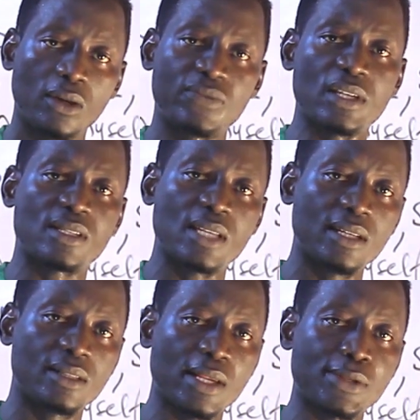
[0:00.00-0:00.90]
of the
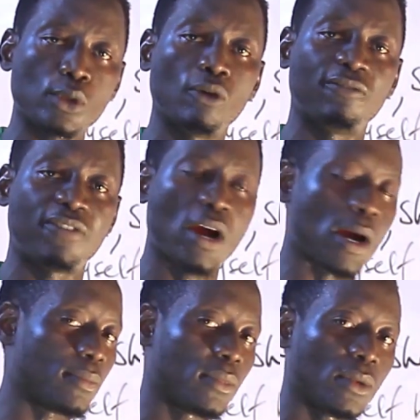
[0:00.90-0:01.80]
sentence or
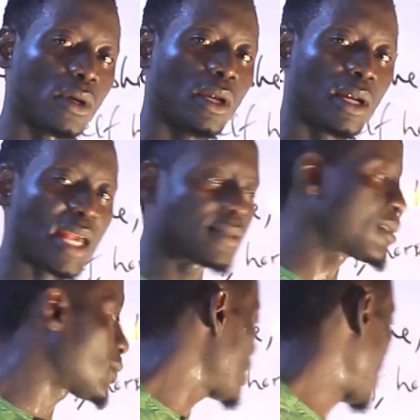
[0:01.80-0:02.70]
verb.
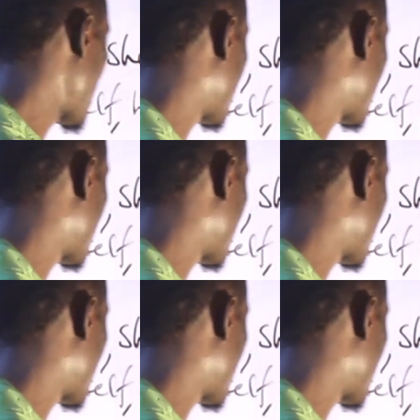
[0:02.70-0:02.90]
Let's use an